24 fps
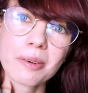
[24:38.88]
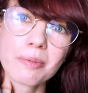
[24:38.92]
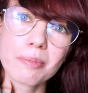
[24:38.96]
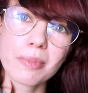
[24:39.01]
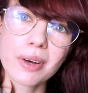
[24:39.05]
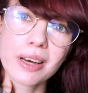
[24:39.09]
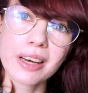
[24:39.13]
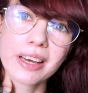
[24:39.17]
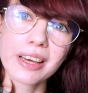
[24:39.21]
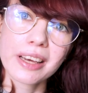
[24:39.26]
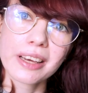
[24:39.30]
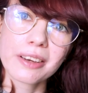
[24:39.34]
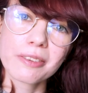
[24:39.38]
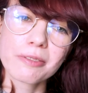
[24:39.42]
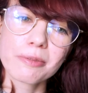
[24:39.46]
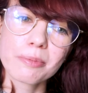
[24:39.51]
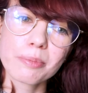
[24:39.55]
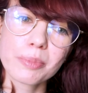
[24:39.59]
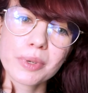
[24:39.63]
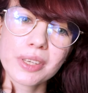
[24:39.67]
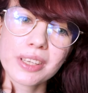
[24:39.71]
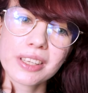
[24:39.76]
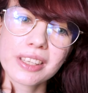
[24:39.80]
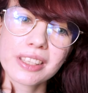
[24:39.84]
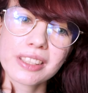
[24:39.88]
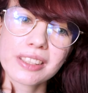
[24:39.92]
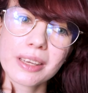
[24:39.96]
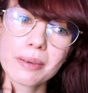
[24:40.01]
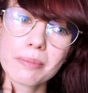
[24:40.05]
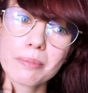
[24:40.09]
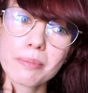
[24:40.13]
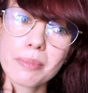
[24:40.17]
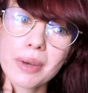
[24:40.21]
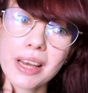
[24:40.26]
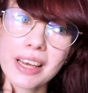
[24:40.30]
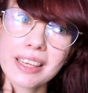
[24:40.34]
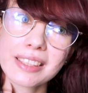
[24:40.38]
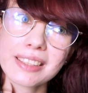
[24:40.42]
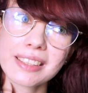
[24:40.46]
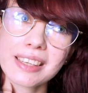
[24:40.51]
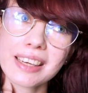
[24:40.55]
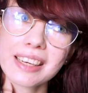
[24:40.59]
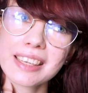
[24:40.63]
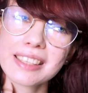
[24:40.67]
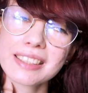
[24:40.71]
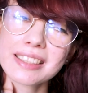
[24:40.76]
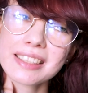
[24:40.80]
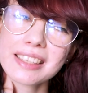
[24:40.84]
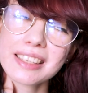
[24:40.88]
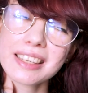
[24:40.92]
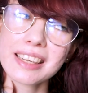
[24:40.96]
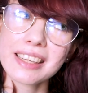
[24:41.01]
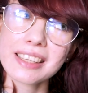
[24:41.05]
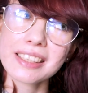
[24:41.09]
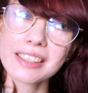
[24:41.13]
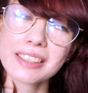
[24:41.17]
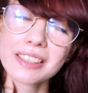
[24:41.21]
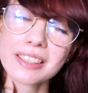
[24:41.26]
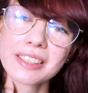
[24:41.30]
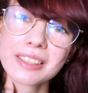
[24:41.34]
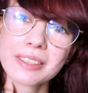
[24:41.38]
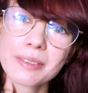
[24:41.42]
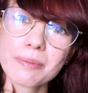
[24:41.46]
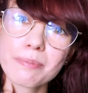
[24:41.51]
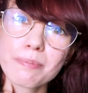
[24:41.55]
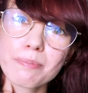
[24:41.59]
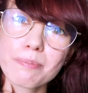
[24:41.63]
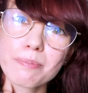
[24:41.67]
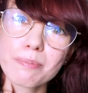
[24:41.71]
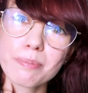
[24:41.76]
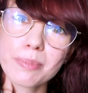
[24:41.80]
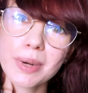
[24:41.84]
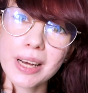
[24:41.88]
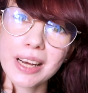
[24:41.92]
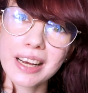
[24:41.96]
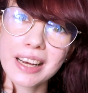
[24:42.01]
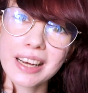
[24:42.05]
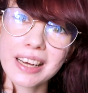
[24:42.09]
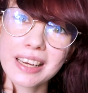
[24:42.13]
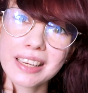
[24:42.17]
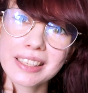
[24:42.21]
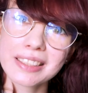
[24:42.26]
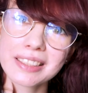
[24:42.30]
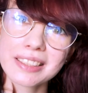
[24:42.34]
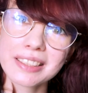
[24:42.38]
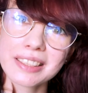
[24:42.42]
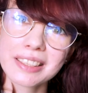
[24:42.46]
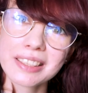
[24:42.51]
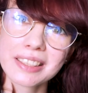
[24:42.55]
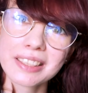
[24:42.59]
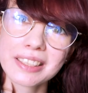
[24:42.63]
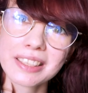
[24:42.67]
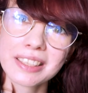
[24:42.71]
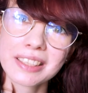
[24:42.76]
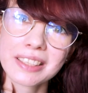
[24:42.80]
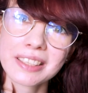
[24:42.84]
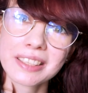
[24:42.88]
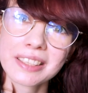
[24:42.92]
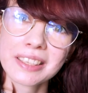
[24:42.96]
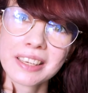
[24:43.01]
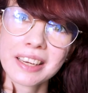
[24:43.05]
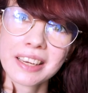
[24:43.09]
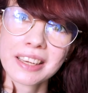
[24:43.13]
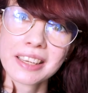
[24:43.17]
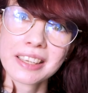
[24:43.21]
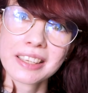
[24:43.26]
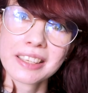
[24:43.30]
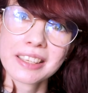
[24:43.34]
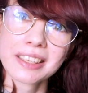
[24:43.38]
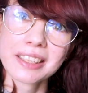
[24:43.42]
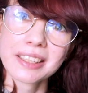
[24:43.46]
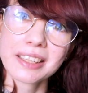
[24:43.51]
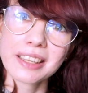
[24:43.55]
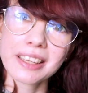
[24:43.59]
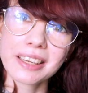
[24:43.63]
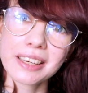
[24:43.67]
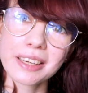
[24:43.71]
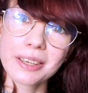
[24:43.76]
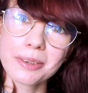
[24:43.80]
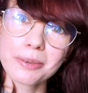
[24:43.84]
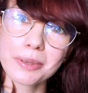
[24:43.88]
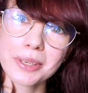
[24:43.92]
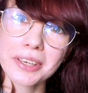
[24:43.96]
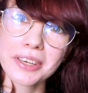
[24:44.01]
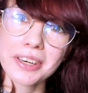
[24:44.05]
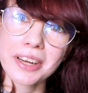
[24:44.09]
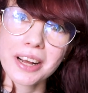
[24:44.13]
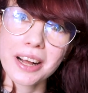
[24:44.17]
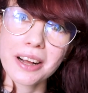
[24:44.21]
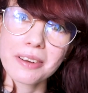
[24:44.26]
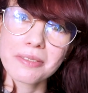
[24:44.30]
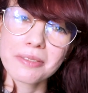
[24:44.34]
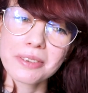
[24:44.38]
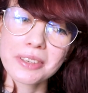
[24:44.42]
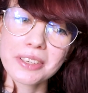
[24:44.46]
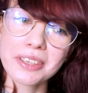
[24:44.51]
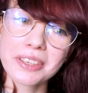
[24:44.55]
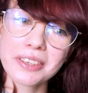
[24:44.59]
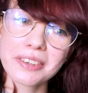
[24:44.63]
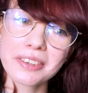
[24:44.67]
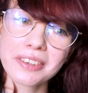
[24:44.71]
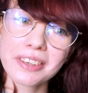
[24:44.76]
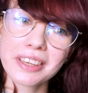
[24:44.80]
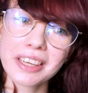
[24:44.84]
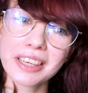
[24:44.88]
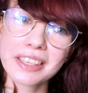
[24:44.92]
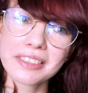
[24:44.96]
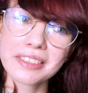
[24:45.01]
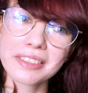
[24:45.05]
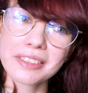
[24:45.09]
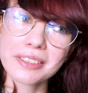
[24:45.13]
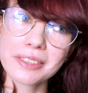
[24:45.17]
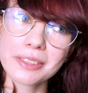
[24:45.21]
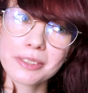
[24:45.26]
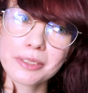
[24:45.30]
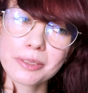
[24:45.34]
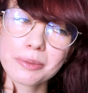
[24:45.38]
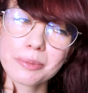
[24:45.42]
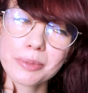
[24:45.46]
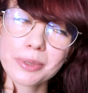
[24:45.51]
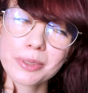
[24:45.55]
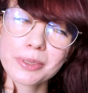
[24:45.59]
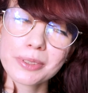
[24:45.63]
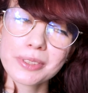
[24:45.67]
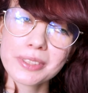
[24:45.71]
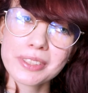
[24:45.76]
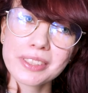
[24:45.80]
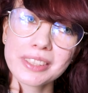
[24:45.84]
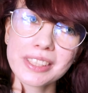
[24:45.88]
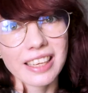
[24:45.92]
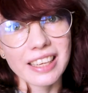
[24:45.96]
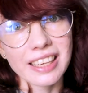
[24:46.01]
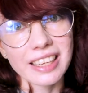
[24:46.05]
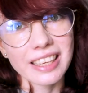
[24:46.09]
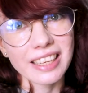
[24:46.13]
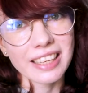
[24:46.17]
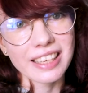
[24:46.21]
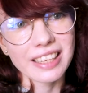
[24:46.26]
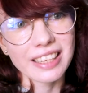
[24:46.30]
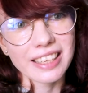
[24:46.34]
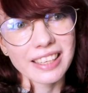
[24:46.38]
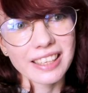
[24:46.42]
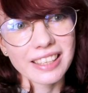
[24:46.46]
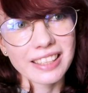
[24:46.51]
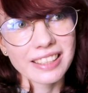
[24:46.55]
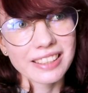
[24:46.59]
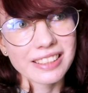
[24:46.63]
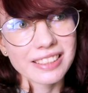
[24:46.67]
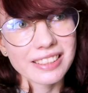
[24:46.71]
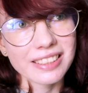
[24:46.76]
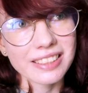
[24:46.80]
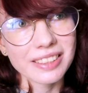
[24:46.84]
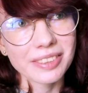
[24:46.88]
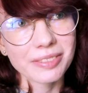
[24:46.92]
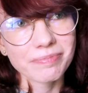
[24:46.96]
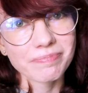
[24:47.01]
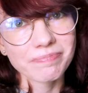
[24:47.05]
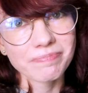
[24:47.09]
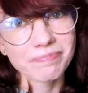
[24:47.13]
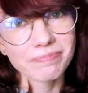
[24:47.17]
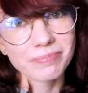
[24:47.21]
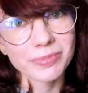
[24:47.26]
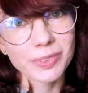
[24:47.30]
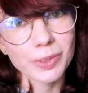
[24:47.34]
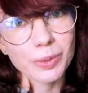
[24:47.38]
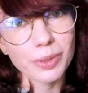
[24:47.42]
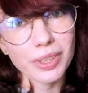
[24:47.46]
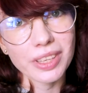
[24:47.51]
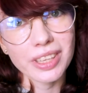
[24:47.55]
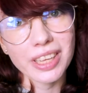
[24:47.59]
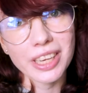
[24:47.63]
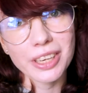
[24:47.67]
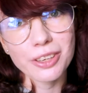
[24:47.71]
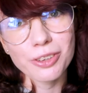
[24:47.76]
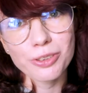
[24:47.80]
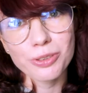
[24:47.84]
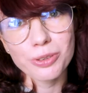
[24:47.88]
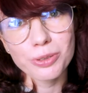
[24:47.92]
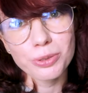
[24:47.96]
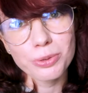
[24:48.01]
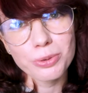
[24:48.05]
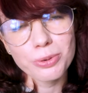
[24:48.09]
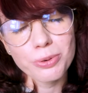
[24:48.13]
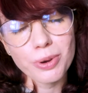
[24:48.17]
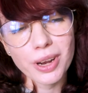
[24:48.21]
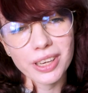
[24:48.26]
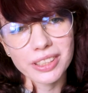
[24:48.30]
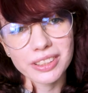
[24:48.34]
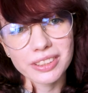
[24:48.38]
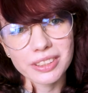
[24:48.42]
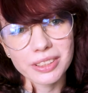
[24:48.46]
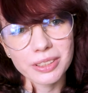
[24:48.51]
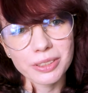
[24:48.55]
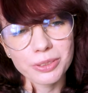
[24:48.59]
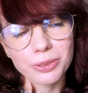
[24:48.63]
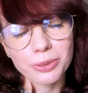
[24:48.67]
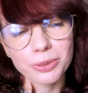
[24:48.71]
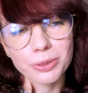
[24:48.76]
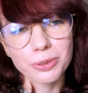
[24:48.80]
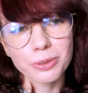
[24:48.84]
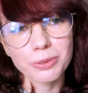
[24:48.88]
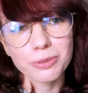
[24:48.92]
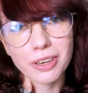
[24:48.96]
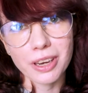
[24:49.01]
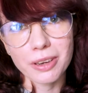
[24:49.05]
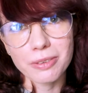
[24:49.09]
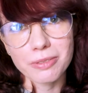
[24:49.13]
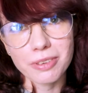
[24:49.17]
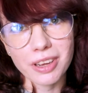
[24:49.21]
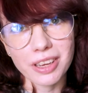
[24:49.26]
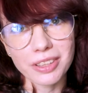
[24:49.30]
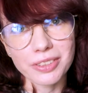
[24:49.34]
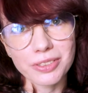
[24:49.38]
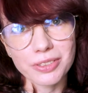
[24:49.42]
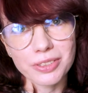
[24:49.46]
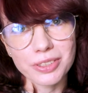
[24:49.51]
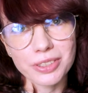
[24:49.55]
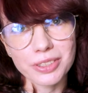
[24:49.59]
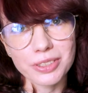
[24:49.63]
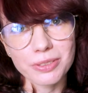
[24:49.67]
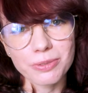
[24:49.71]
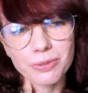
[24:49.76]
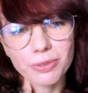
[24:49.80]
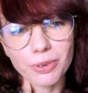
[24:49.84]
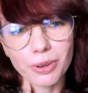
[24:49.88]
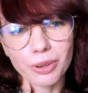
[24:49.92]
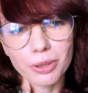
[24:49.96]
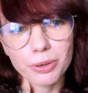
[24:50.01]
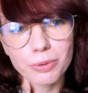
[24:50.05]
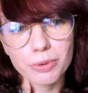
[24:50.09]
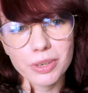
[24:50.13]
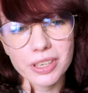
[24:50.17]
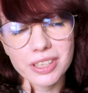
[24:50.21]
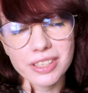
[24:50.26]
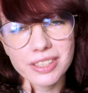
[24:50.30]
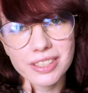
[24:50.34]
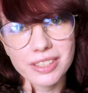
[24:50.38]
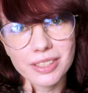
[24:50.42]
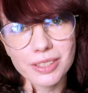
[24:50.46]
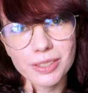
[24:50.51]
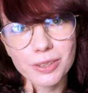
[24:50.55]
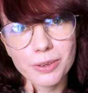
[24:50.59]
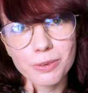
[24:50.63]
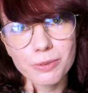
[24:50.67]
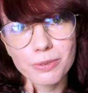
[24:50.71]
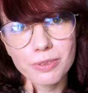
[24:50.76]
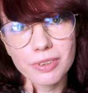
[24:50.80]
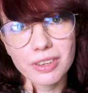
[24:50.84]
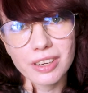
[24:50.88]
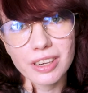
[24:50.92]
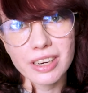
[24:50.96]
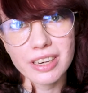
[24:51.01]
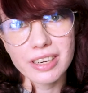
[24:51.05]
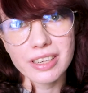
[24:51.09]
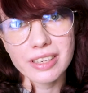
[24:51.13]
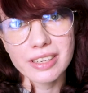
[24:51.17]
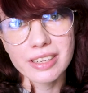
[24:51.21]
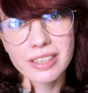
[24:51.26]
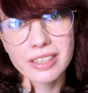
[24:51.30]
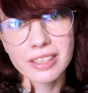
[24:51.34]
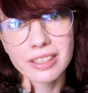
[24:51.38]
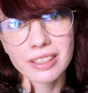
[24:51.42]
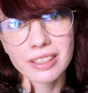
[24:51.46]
might have been a bad idea, but like we're half a year later almost and well I grew to one to 500 followers so far.